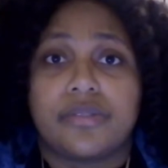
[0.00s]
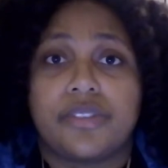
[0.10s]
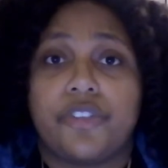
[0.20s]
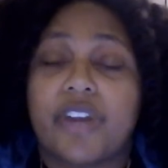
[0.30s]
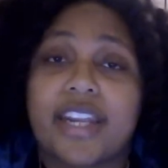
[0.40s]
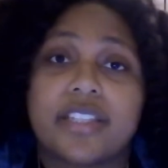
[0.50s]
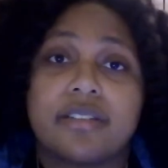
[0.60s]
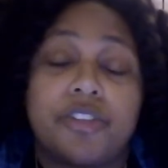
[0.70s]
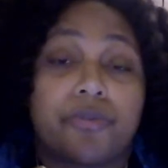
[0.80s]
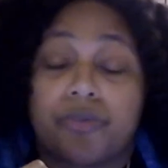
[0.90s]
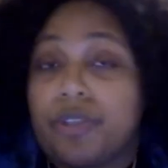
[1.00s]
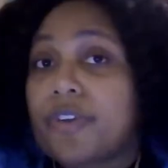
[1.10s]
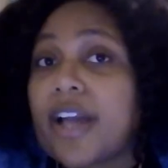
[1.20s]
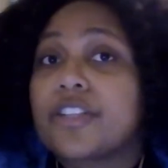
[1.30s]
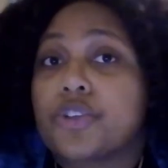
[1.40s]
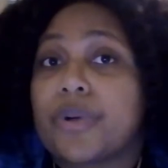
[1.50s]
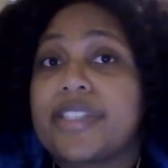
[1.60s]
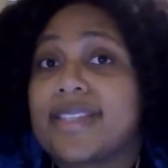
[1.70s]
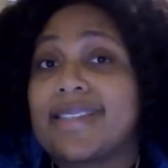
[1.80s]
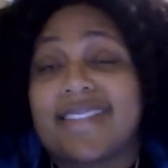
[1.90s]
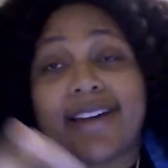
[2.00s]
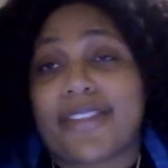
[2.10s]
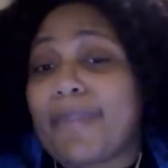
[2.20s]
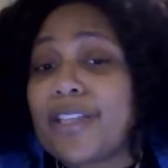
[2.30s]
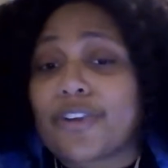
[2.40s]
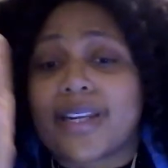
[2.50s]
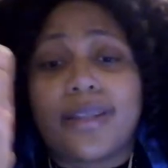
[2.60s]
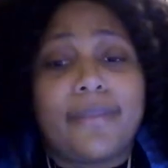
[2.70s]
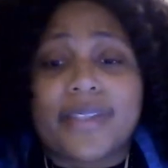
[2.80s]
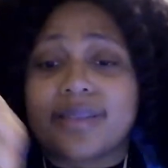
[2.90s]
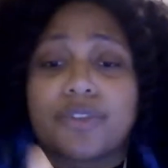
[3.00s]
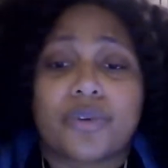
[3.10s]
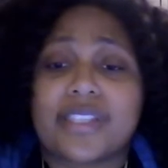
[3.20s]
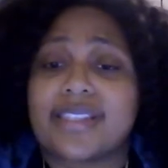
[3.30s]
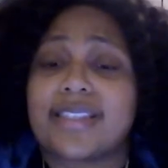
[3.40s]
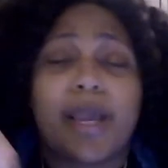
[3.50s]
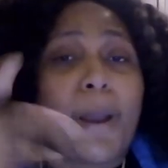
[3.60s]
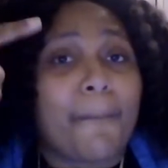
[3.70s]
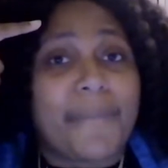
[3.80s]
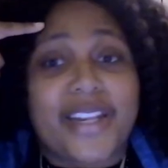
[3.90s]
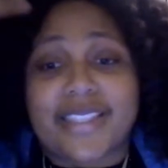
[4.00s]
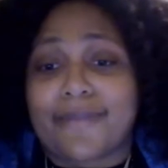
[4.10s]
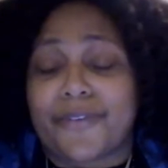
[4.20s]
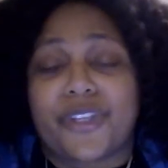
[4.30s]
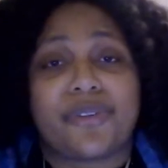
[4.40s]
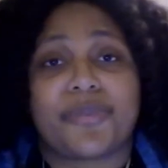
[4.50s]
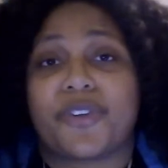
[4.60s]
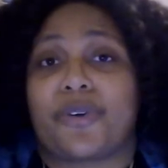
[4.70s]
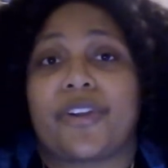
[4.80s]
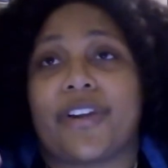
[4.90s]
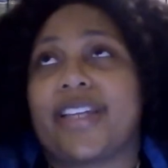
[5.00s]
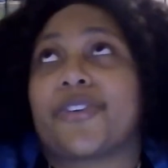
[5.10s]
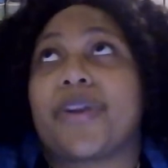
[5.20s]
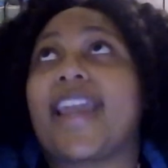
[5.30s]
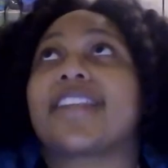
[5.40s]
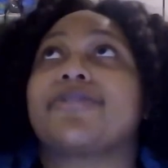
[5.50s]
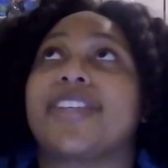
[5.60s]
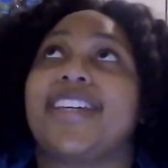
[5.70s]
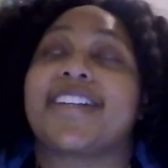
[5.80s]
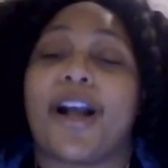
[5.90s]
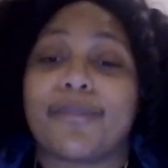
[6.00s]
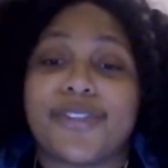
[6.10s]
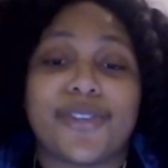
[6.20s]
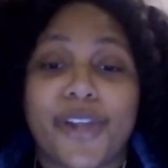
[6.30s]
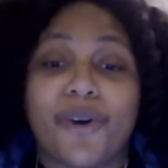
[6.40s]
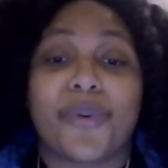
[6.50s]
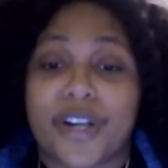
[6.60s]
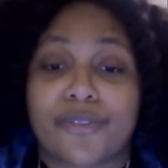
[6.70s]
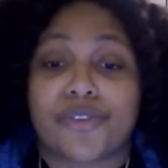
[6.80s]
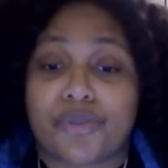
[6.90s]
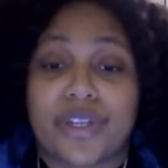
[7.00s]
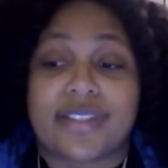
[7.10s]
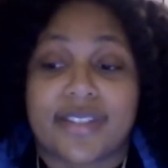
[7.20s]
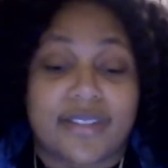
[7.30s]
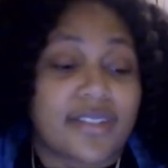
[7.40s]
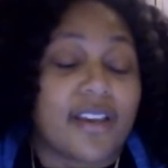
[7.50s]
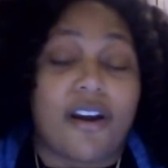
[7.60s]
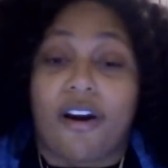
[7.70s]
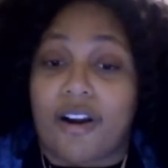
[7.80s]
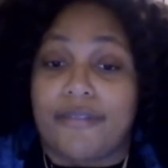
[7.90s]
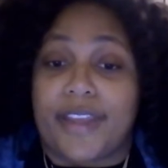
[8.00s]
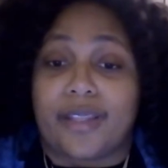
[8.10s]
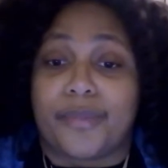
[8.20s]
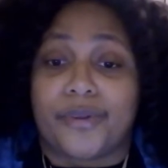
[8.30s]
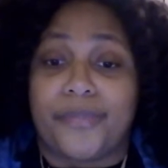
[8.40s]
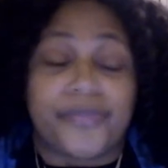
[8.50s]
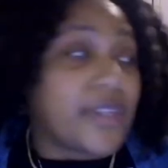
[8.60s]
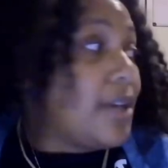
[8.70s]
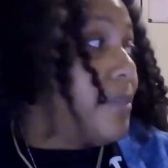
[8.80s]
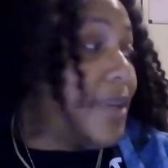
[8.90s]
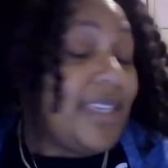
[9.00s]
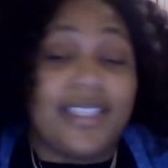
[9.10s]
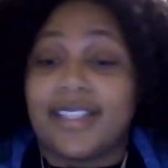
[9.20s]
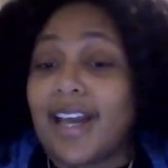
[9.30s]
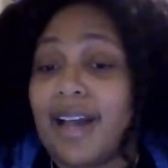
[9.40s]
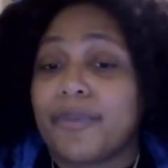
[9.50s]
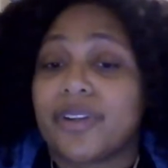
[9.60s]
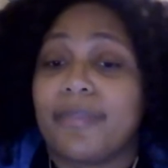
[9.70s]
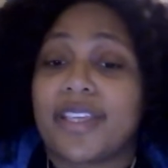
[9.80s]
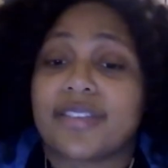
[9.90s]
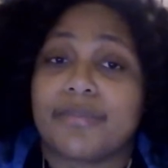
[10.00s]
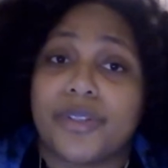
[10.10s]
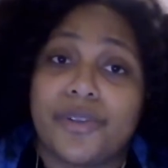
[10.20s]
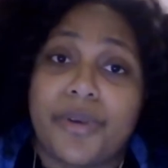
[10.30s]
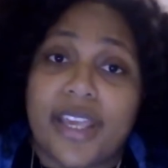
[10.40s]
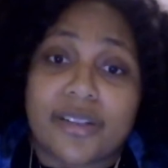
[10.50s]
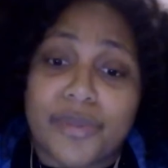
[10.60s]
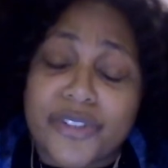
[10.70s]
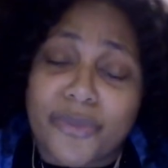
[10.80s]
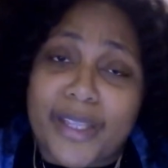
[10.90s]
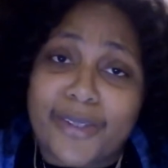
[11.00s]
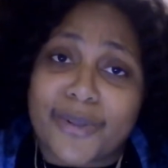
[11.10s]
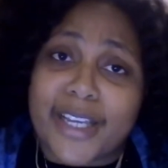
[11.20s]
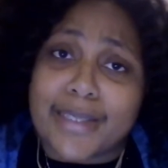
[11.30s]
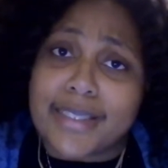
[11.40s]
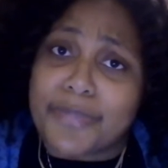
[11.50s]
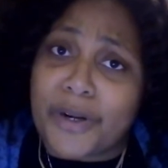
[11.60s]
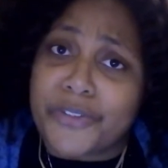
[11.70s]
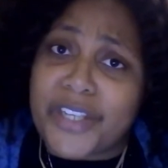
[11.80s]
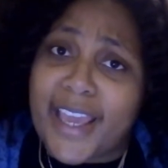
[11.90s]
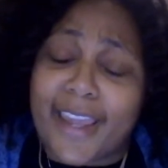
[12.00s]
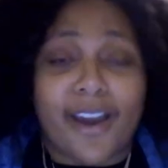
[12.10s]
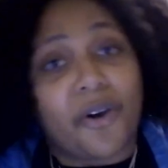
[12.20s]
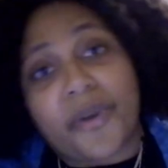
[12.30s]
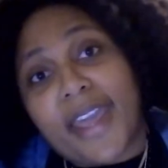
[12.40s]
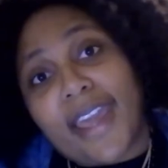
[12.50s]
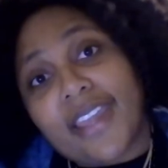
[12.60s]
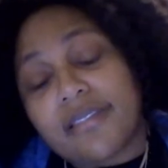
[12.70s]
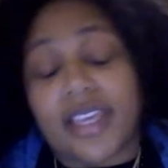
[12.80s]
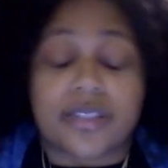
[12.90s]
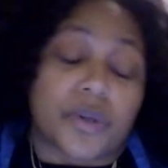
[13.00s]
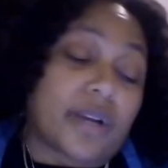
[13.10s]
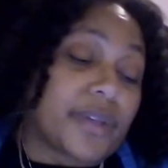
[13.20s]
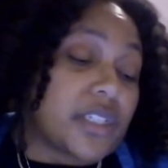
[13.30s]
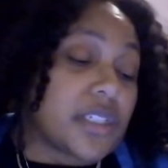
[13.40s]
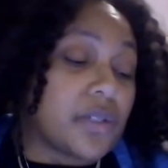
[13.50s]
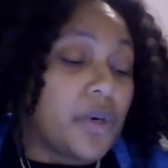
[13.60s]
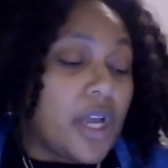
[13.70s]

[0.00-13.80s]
You've got choices. Now, they may try to limit some choices, but it's up for you to be creatively come to know what other choices are available. Me, I'm going to make some balloon animals for my little cousin's birthday. Okay, that's what I'm going to do.